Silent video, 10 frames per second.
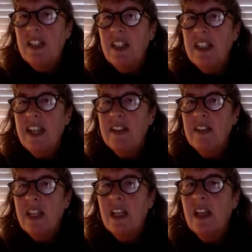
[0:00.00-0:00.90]

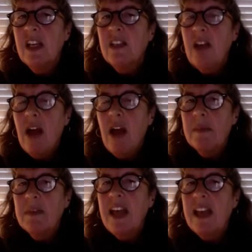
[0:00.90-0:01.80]
density times
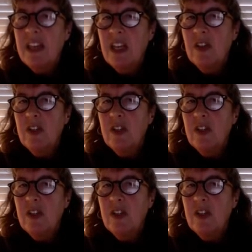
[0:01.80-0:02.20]
that yield